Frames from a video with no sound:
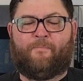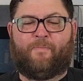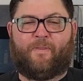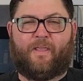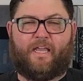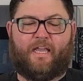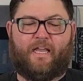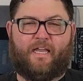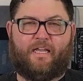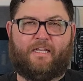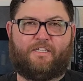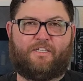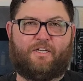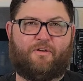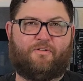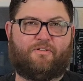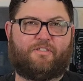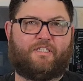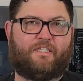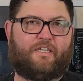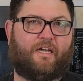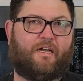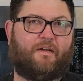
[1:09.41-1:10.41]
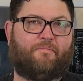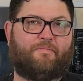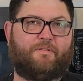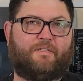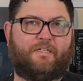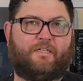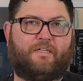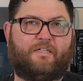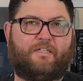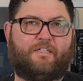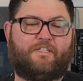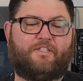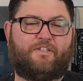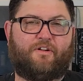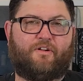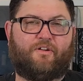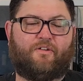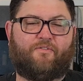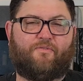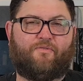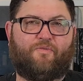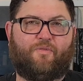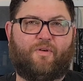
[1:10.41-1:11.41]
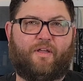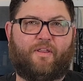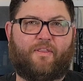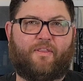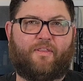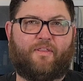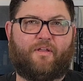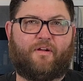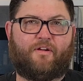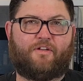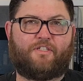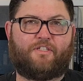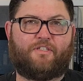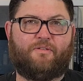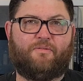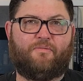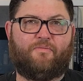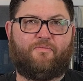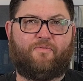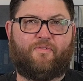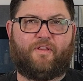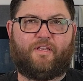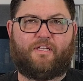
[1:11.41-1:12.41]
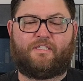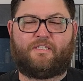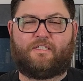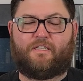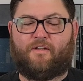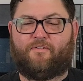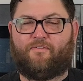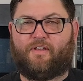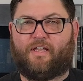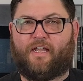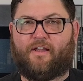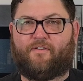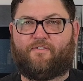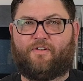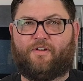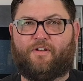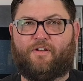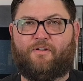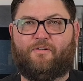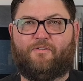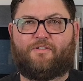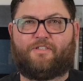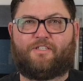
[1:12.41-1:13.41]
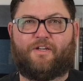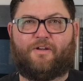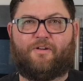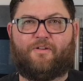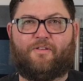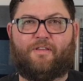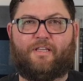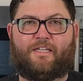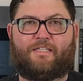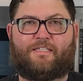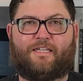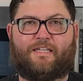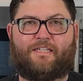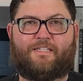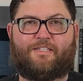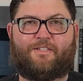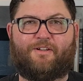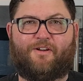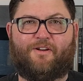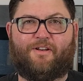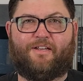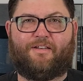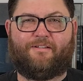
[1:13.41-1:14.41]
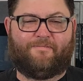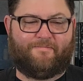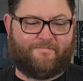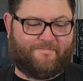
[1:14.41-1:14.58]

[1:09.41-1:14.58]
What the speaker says: and toast it up to serve with our soup for this lovely afternoon. So let's get started.